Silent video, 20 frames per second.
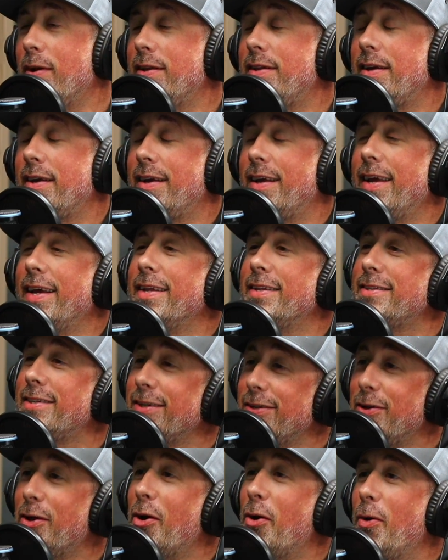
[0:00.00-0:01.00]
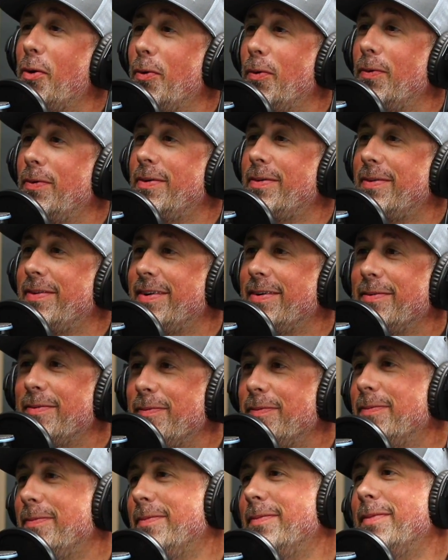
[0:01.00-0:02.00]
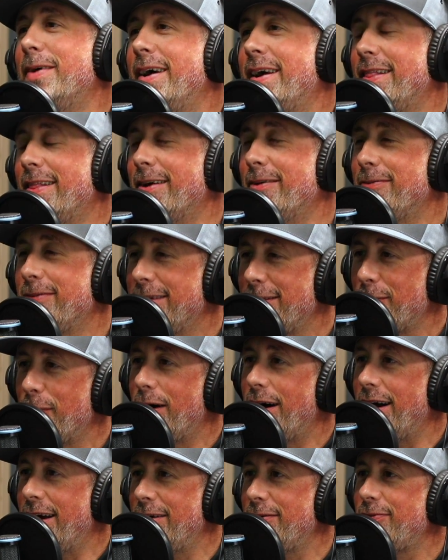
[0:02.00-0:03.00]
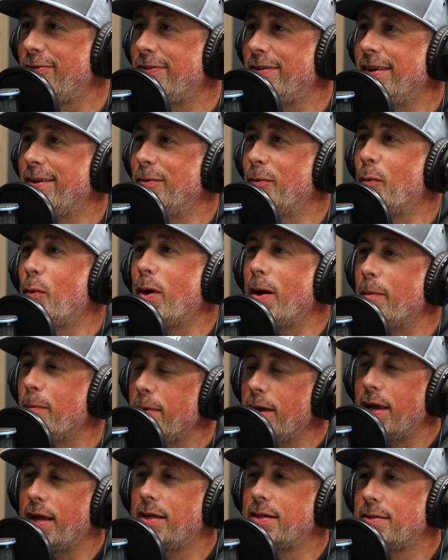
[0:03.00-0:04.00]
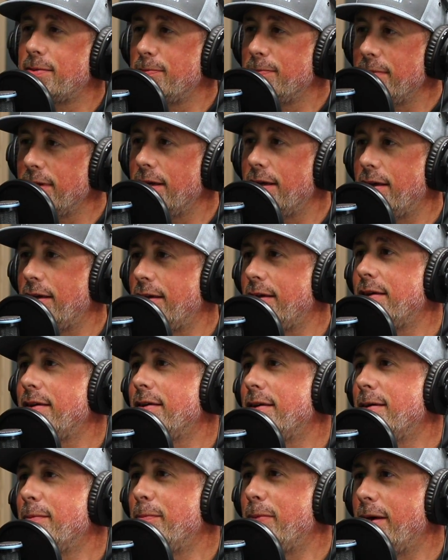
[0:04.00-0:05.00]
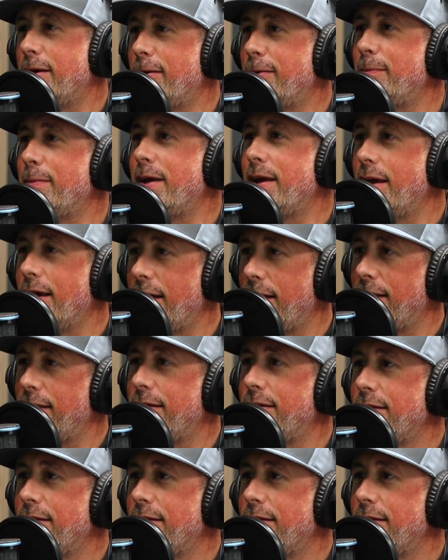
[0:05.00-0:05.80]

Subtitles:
to get to know my lovely wife and what makes me a better man.